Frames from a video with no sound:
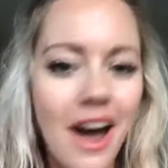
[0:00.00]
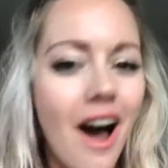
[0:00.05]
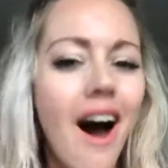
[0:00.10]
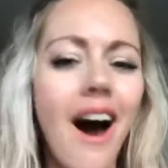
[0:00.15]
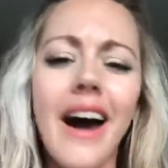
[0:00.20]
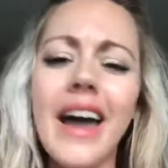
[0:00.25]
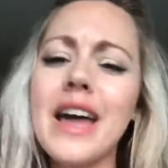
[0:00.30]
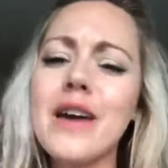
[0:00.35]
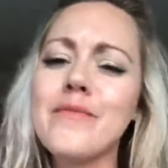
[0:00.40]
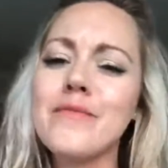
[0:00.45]

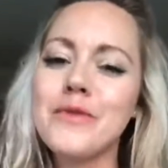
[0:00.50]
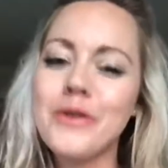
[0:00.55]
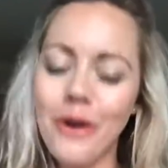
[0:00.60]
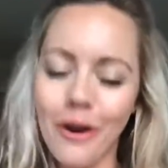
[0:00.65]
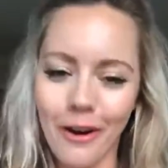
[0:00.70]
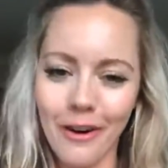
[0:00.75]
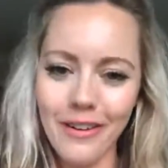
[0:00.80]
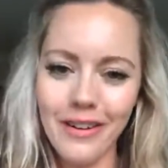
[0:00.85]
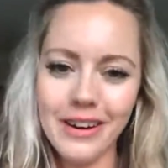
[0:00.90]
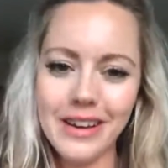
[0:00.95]
I am
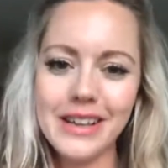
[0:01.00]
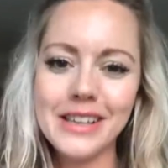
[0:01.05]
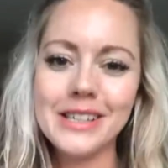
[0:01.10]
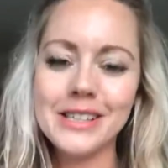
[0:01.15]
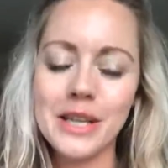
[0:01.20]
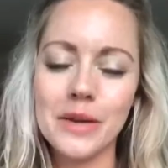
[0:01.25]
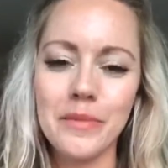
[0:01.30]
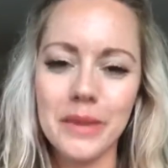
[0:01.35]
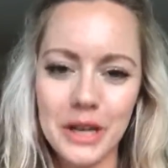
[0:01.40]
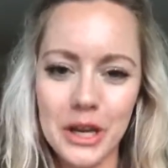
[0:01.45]
not
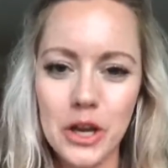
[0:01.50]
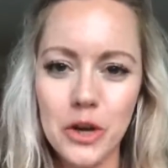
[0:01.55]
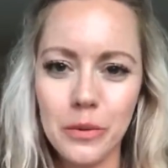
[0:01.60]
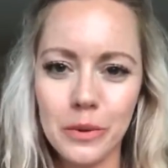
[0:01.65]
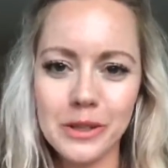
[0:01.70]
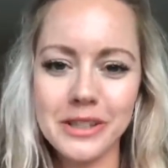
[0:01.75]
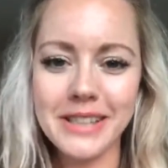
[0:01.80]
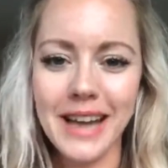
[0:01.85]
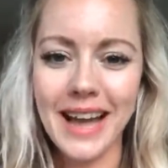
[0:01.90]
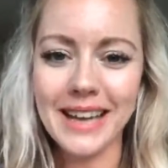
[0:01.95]
somebody who will
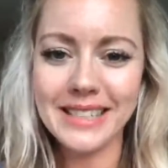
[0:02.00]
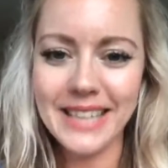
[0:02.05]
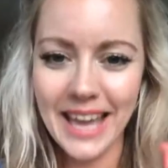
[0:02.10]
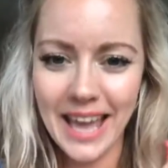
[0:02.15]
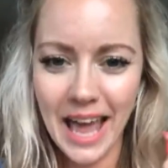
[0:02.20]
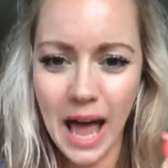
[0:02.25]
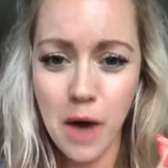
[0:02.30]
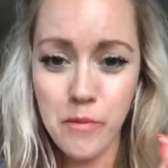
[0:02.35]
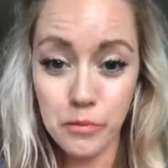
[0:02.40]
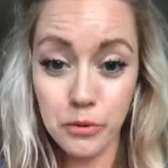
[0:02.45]
stand here
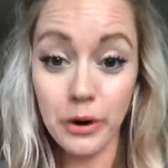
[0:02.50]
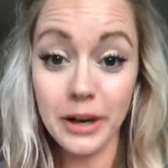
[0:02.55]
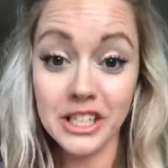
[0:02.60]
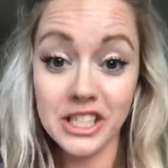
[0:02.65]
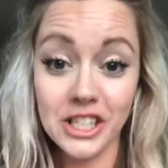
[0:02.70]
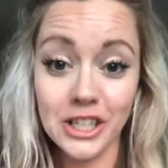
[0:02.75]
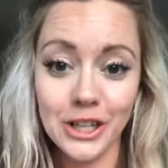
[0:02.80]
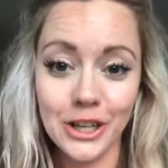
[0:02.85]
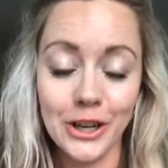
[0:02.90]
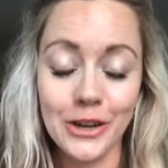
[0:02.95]
and preach
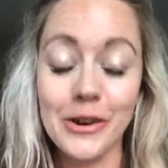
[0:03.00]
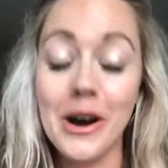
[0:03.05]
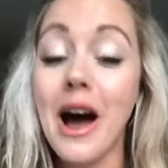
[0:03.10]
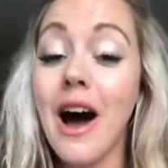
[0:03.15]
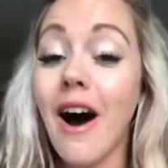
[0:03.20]
at you.